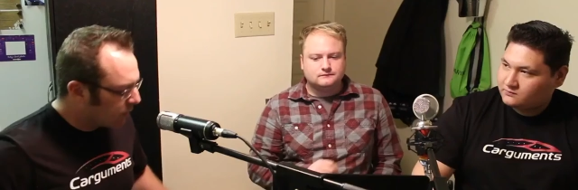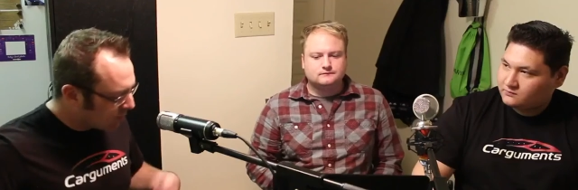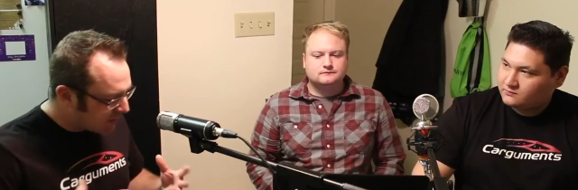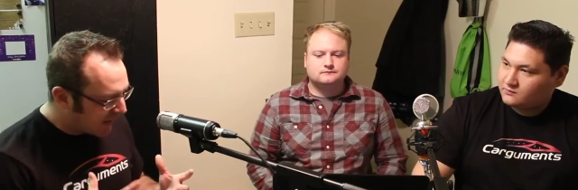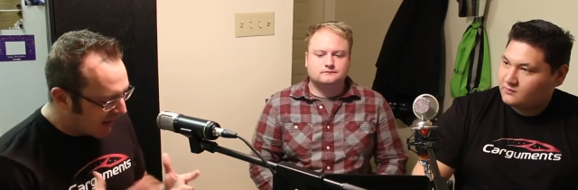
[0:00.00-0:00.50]
Speaker 1: so
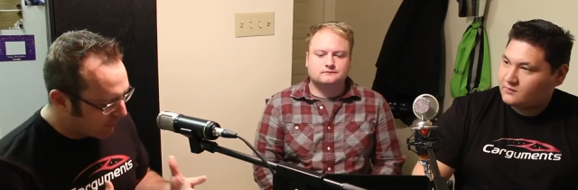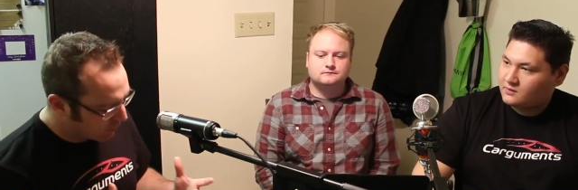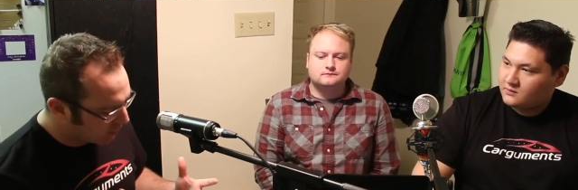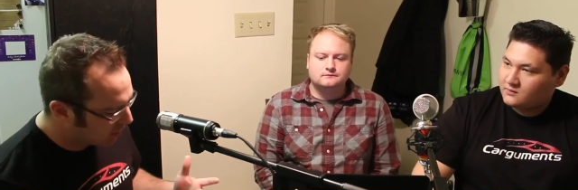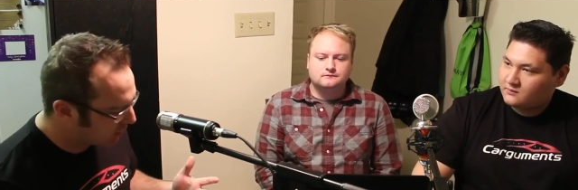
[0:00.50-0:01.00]
I mean, the
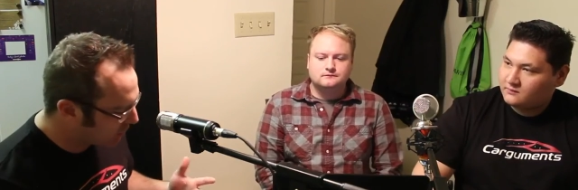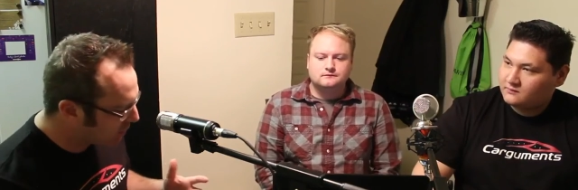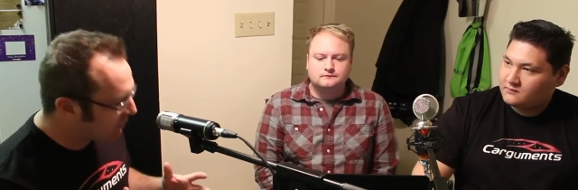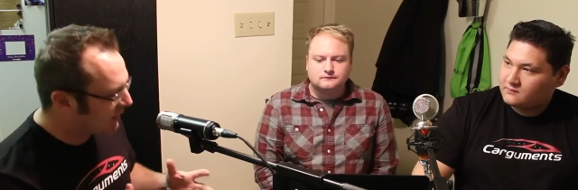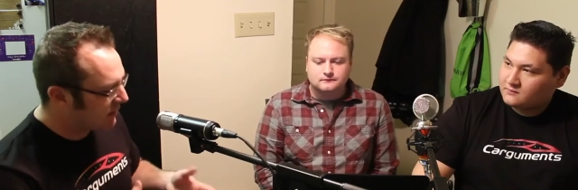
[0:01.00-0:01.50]
Apple Car it
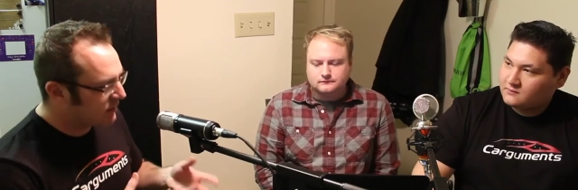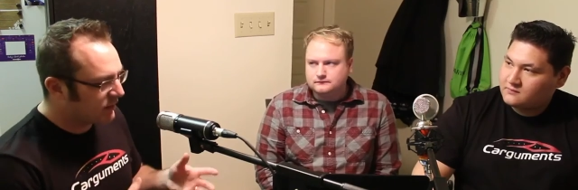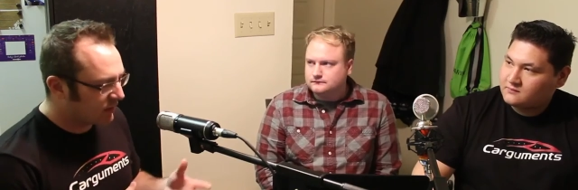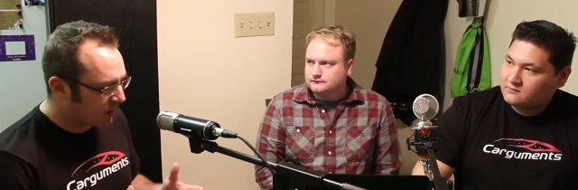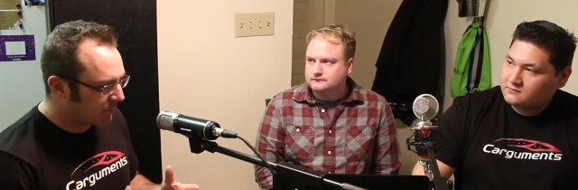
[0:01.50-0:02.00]
should be
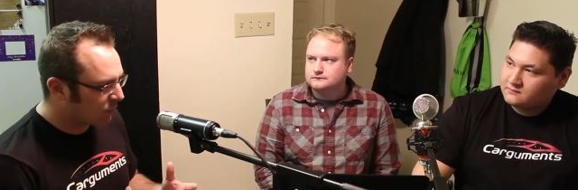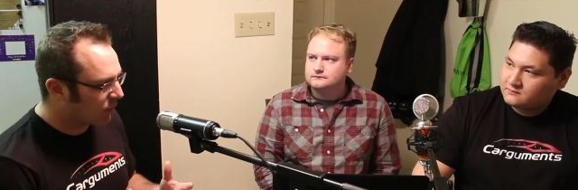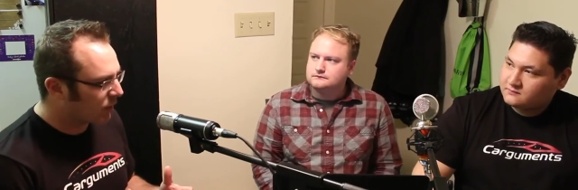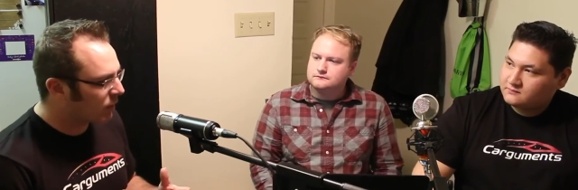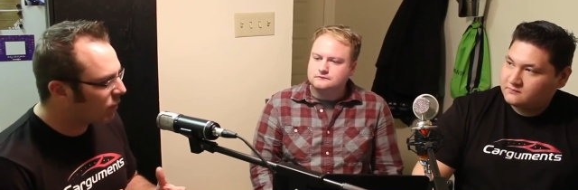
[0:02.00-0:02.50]
easy enough to
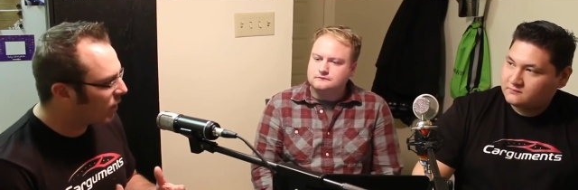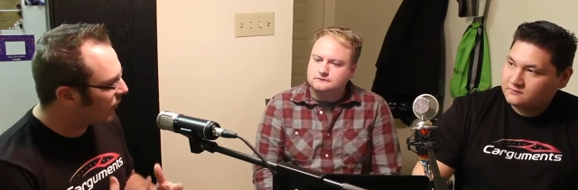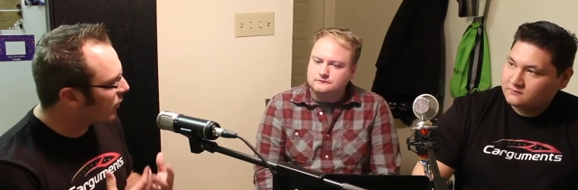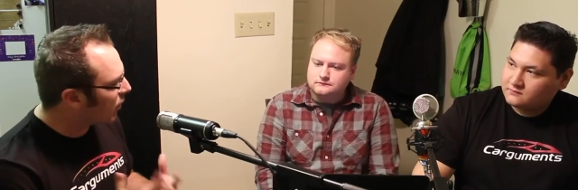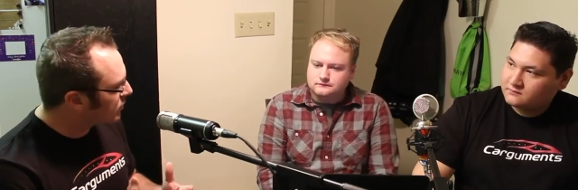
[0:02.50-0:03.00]
where
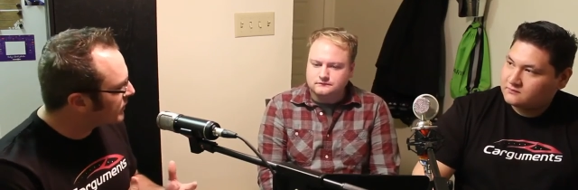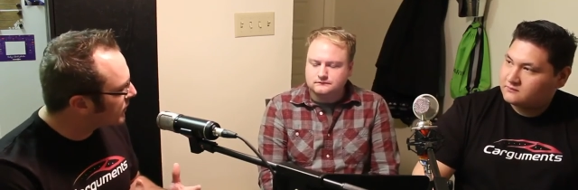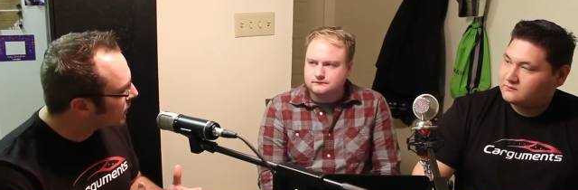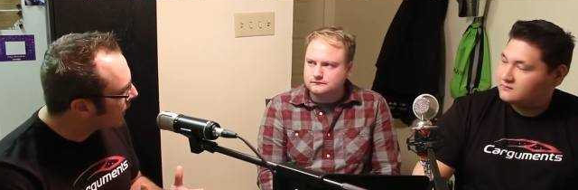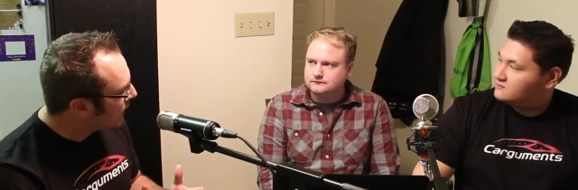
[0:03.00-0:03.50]
whoever owns
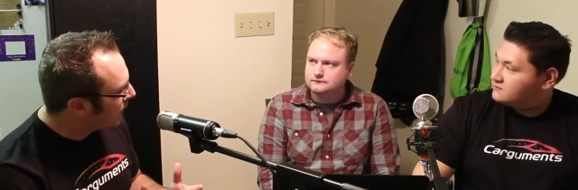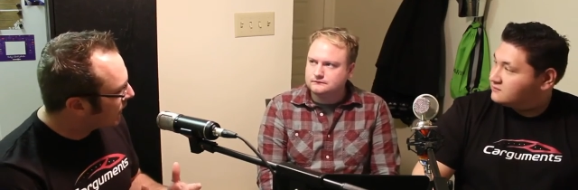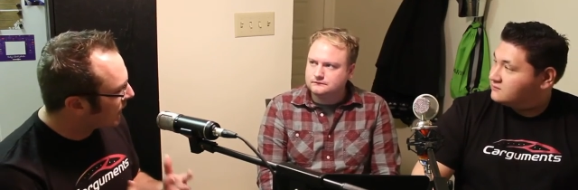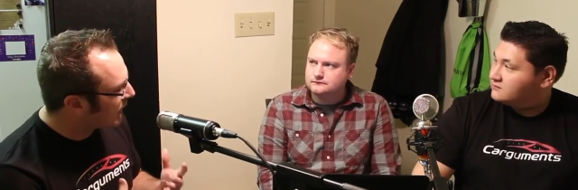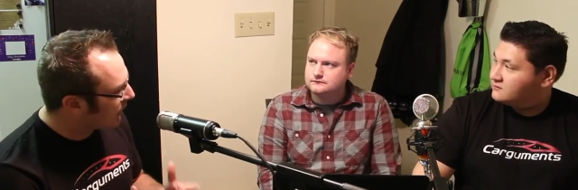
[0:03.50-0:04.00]
it
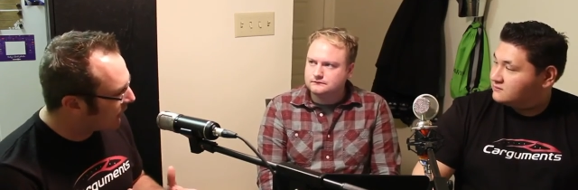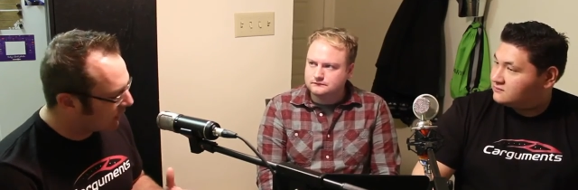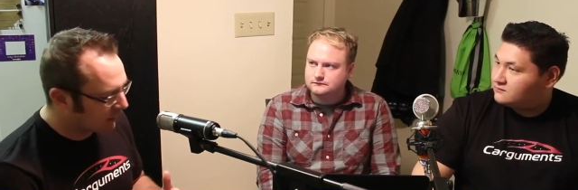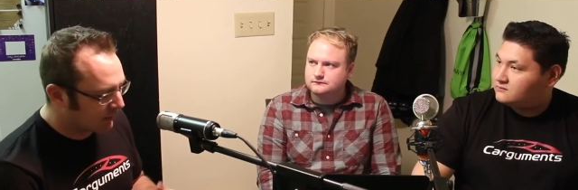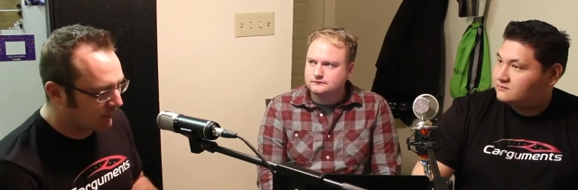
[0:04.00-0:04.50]
can get
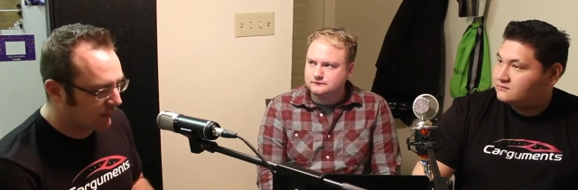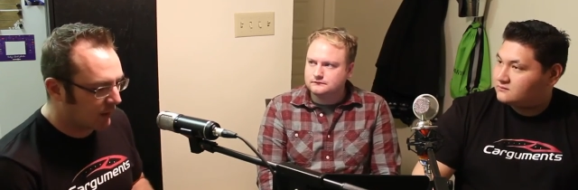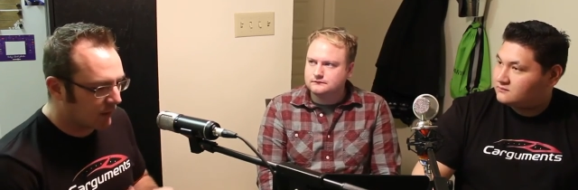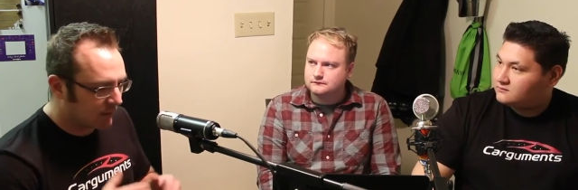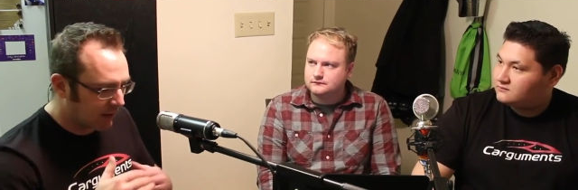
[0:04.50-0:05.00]
in it and
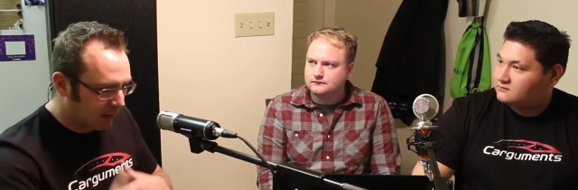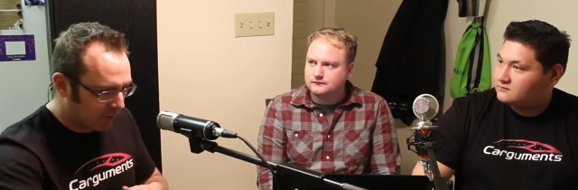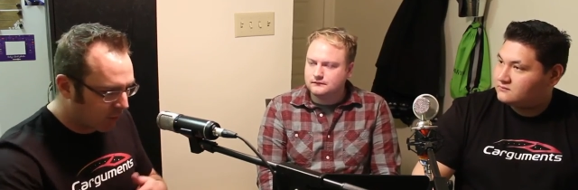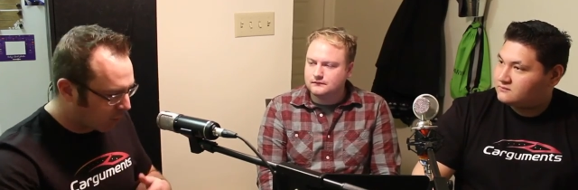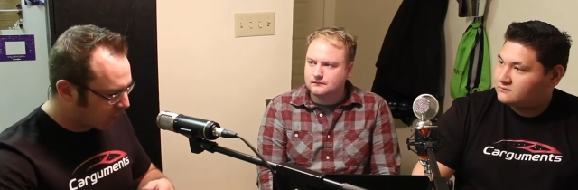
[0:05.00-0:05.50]
say, "Take
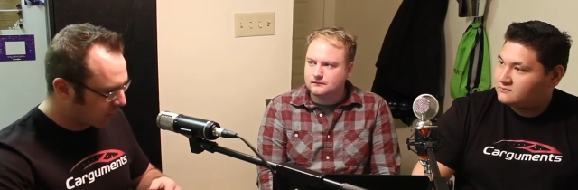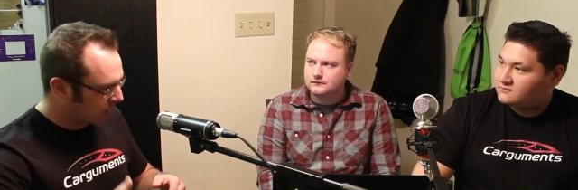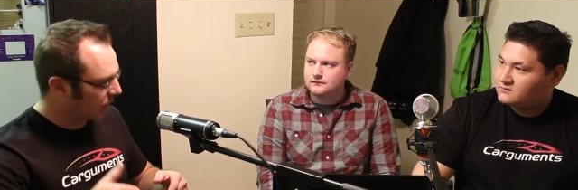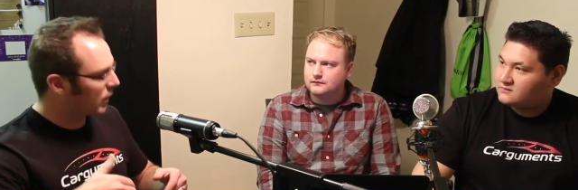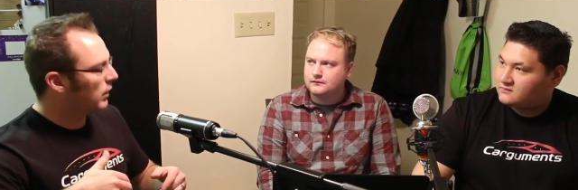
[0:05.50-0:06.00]
me to
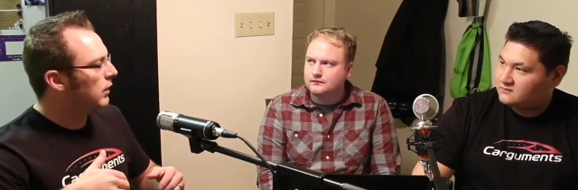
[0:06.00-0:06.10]
work.